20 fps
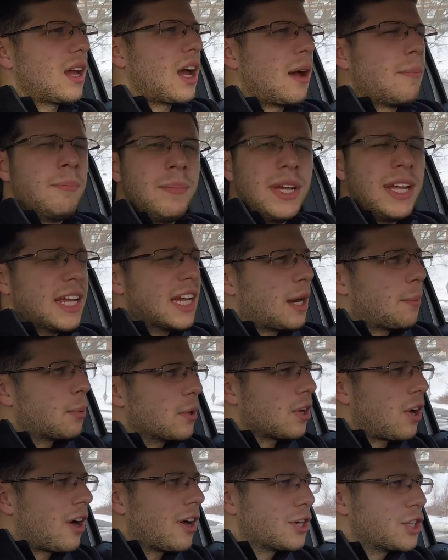I'm meeting up
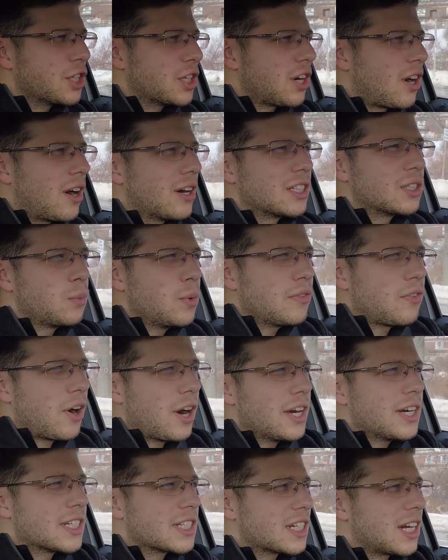with Arsha Cars, and we've
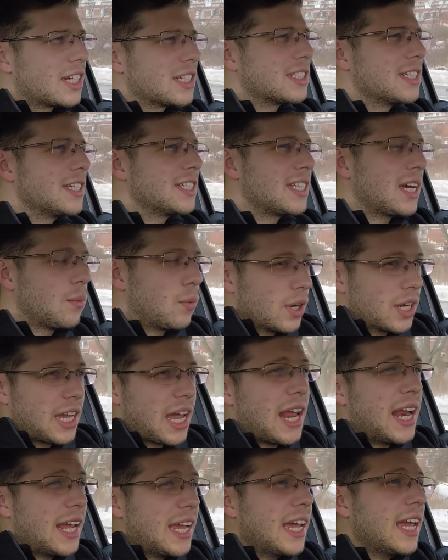already discussed this, that we're
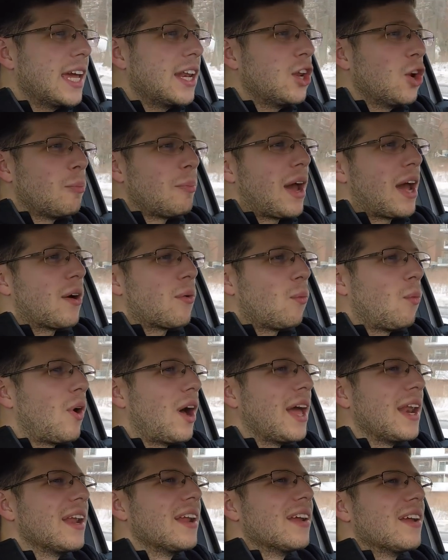getting in no matter
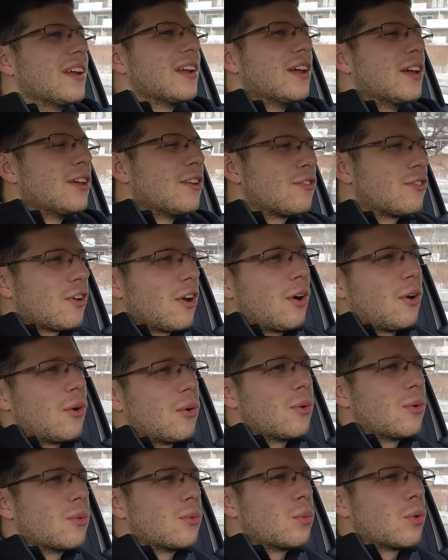what.
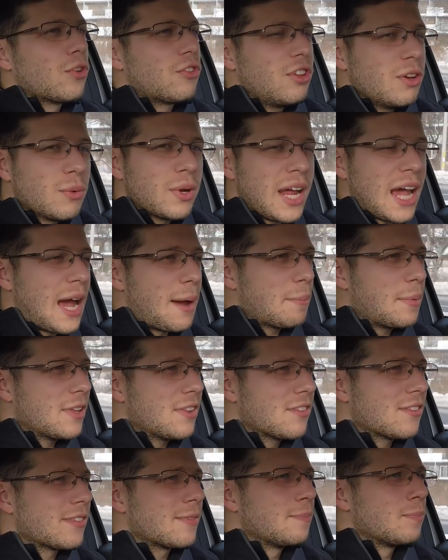So we'll see what
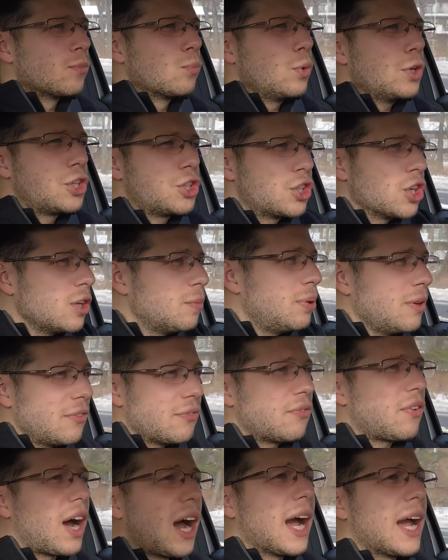happens. We should be
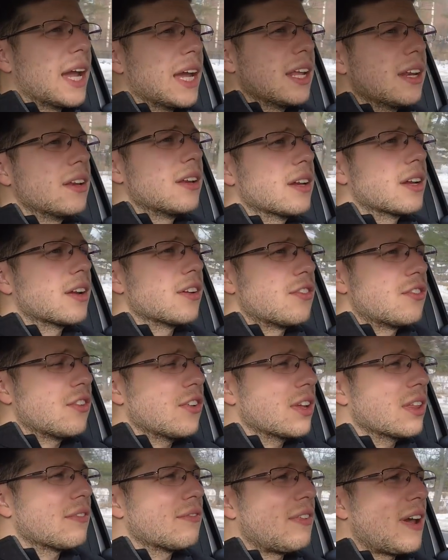fine
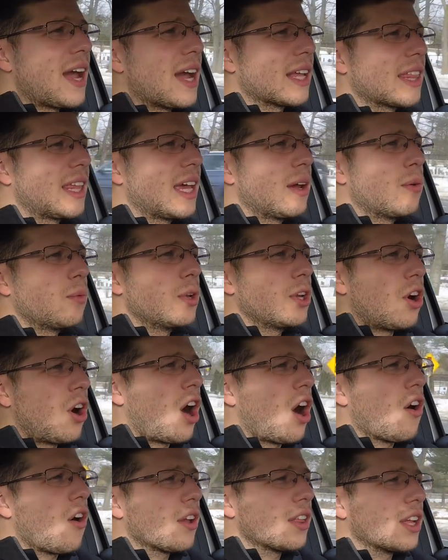considering the fact that we
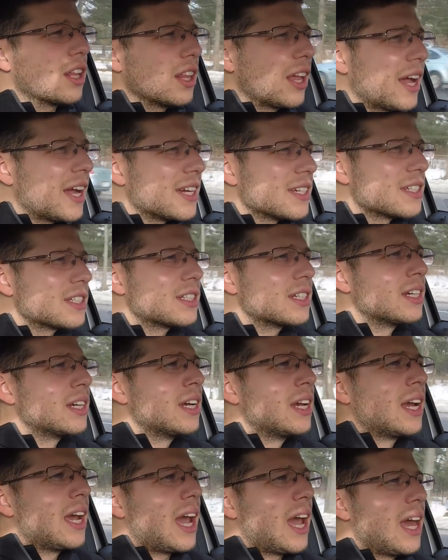are on the list
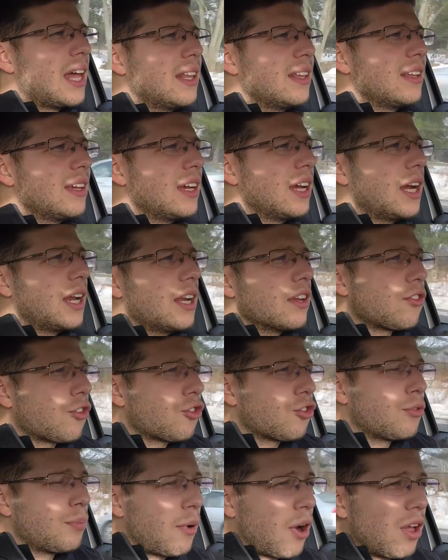and it is a
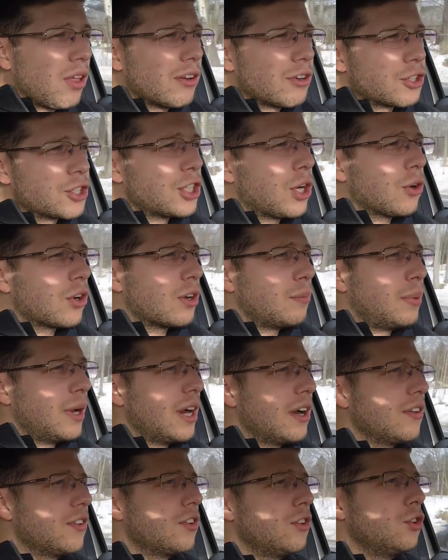smaller show
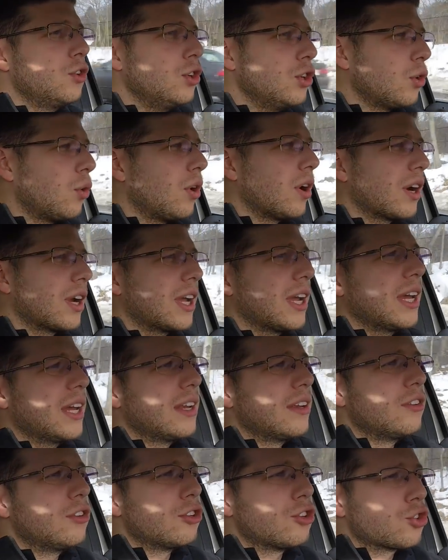compared to New York
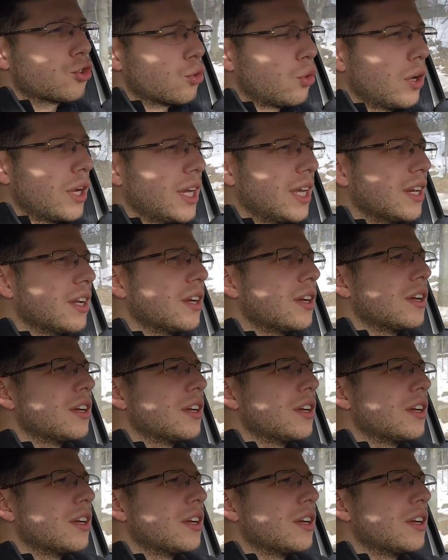and Detroit.